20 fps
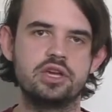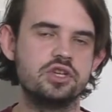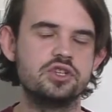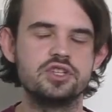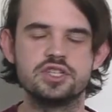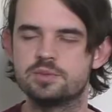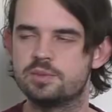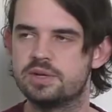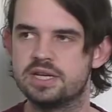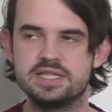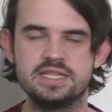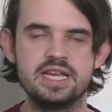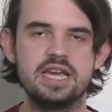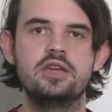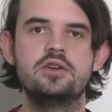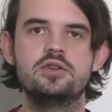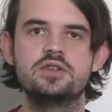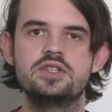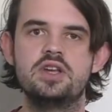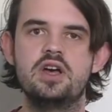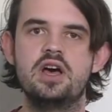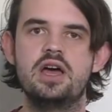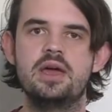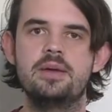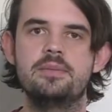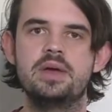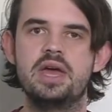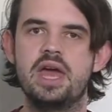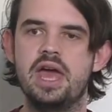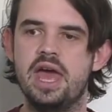you just want to take your
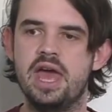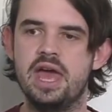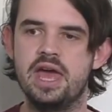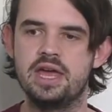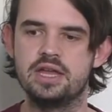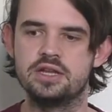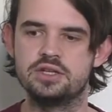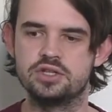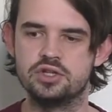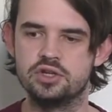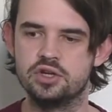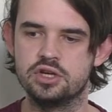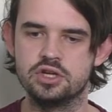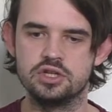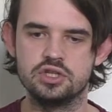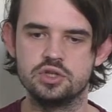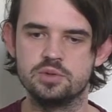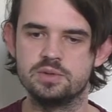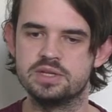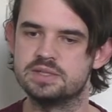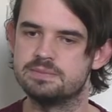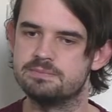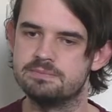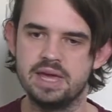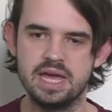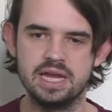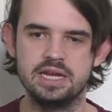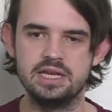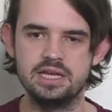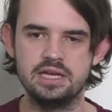time and you can do as
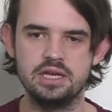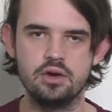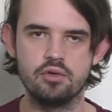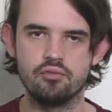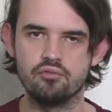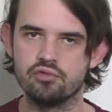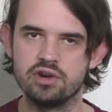many